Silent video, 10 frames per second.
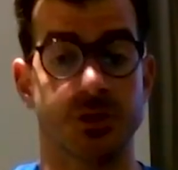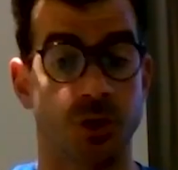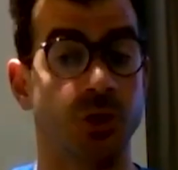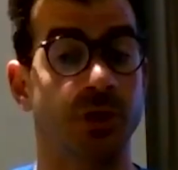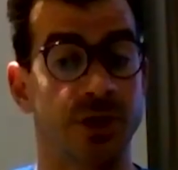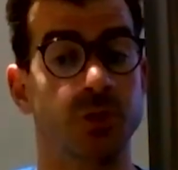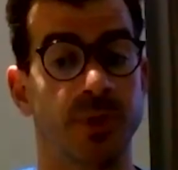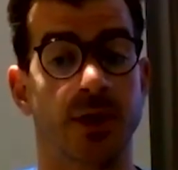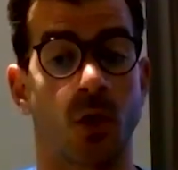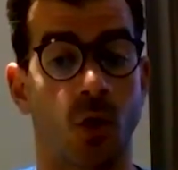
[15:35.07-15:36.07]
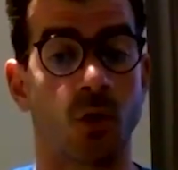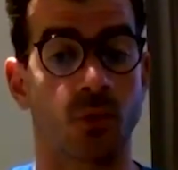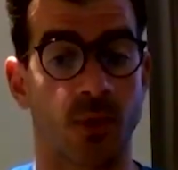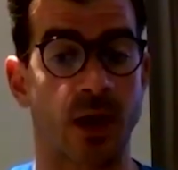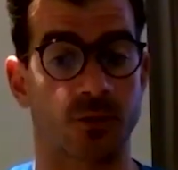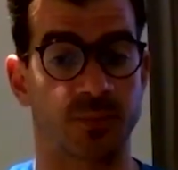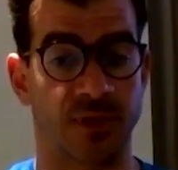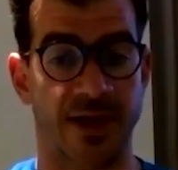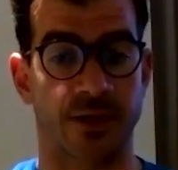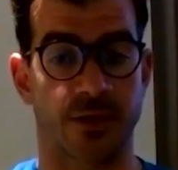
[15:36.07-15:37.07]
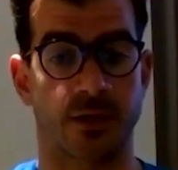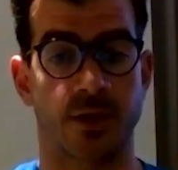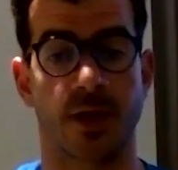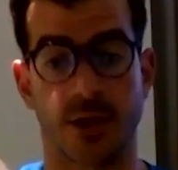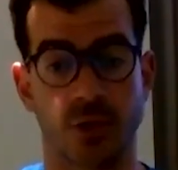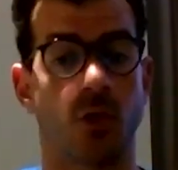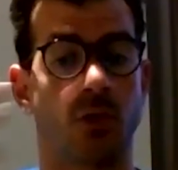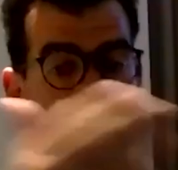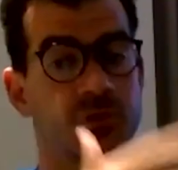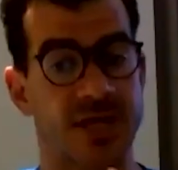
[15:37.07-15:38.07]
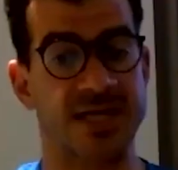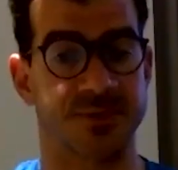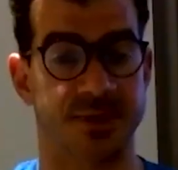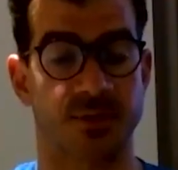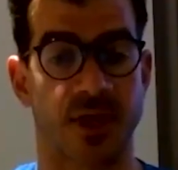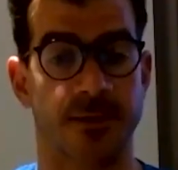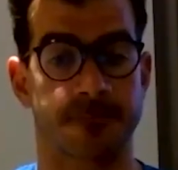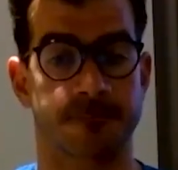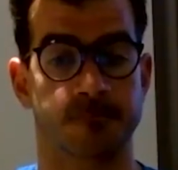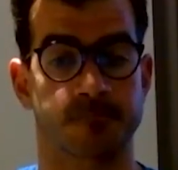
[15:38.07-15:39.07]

So you need to be an all-round player in all those aspects, right?